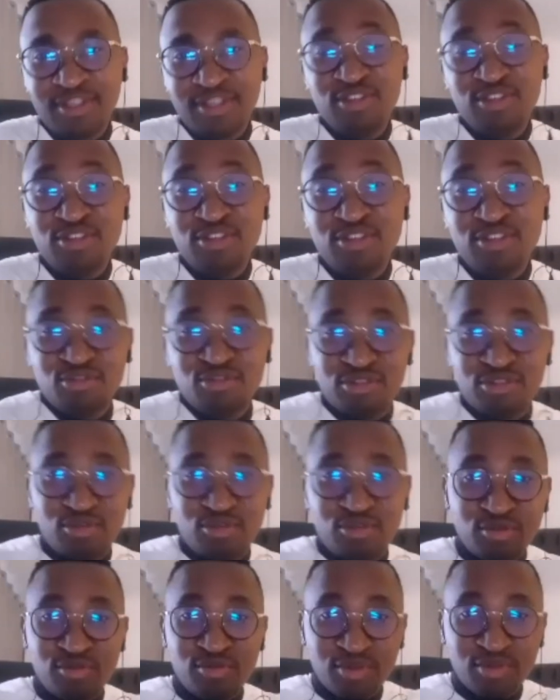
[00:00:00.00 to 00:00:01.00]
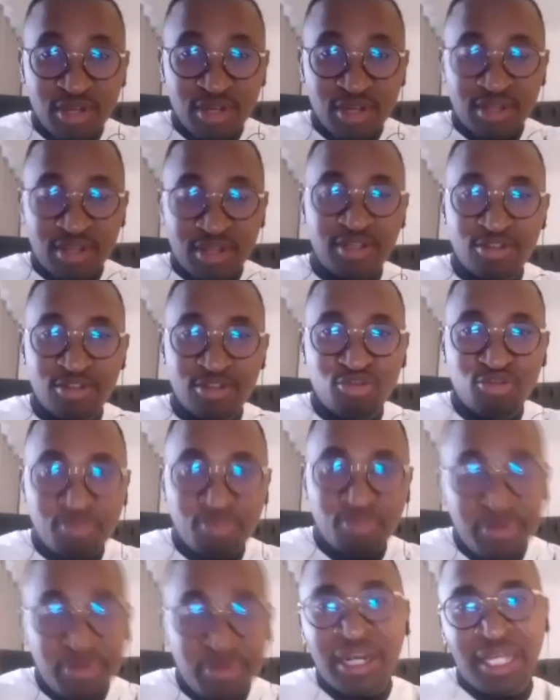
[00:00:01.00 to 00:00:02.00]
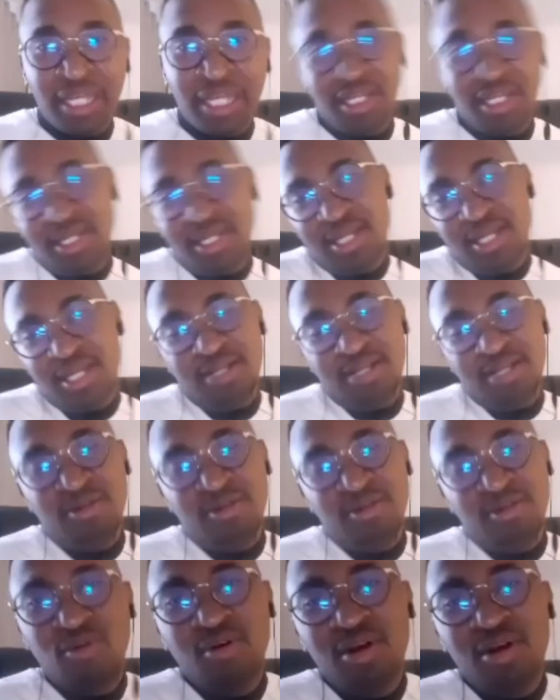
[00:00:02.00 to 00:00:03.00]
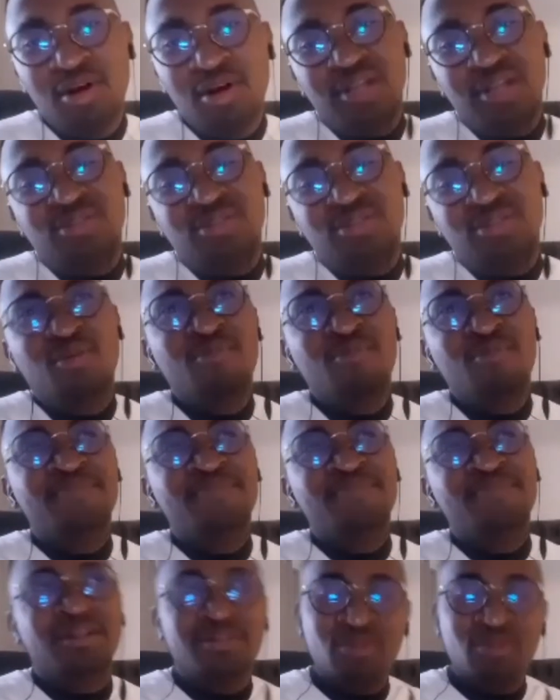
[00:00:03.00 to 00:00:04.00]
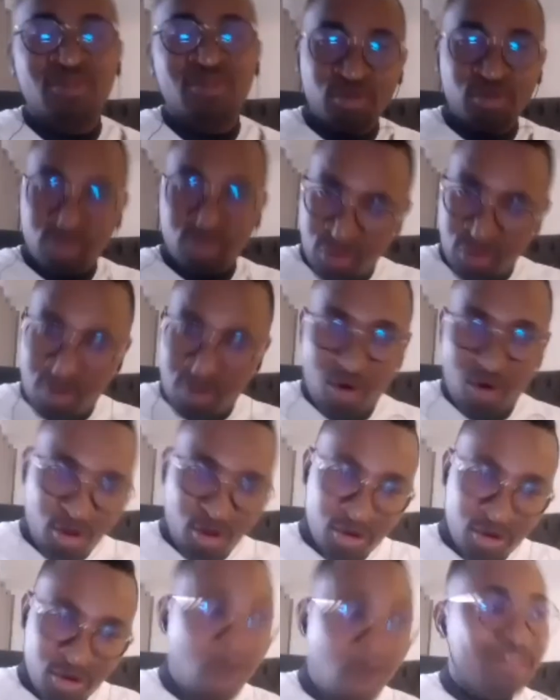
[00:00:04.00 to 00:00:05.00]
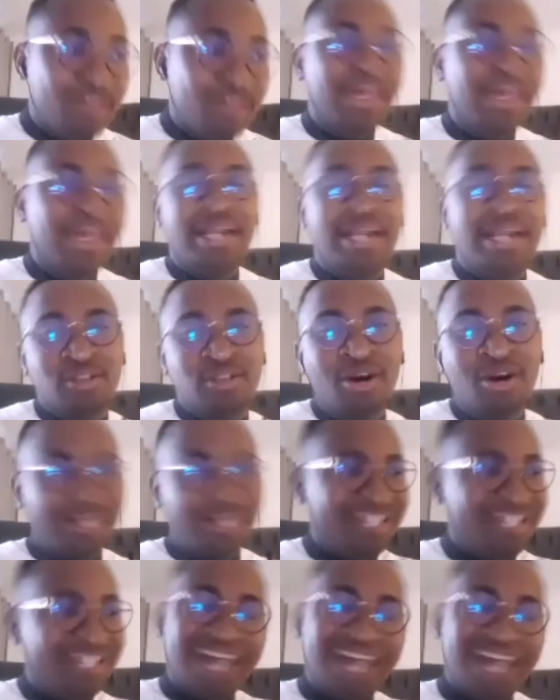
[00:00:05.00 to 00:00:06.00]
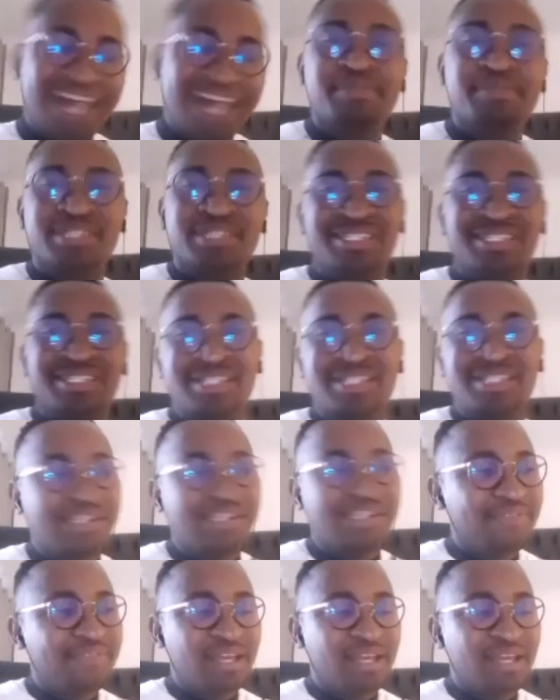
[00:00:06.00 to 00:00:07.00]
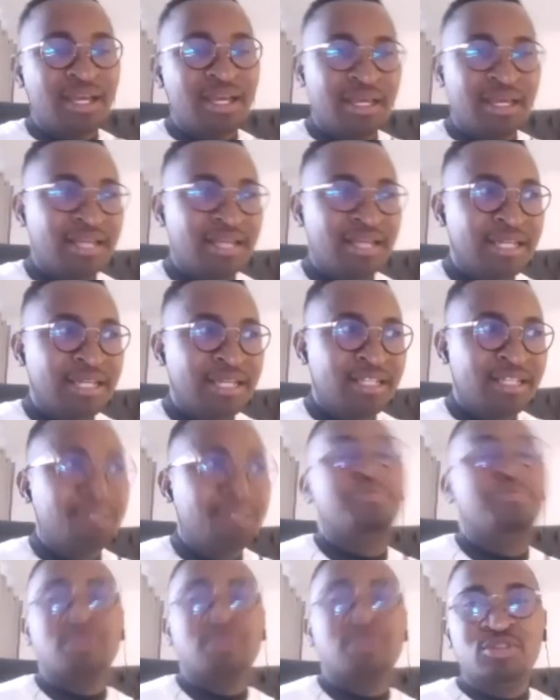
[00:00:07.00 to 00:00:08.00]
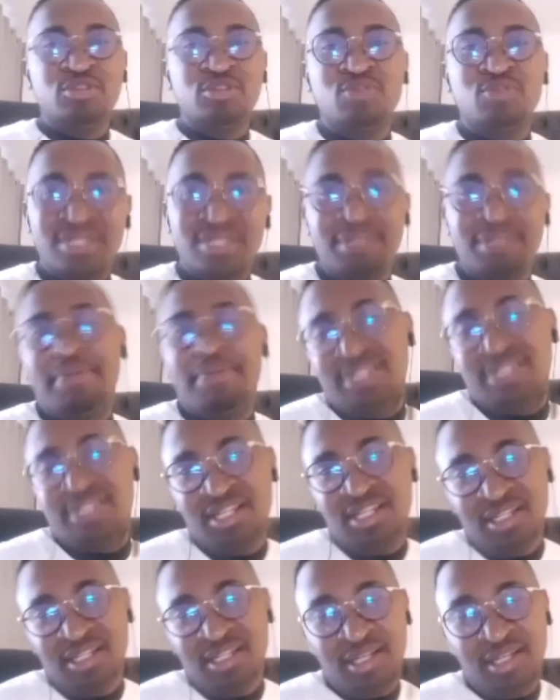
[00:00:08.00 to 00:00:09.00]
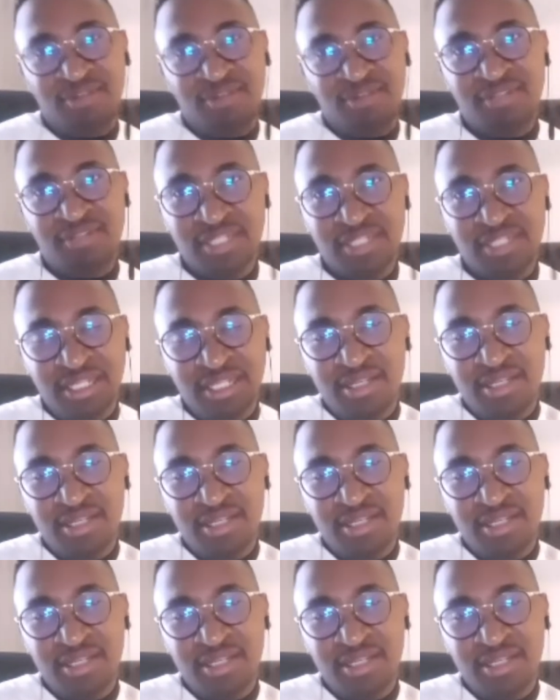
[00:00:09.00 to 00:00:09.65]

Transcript: Mm-hmm. You, need, mm-hmm. you, need to, you need to pray, you know? So Mm. The, the, all, all that, dog, it encompasses and, and it builds you as a person at the end of the day.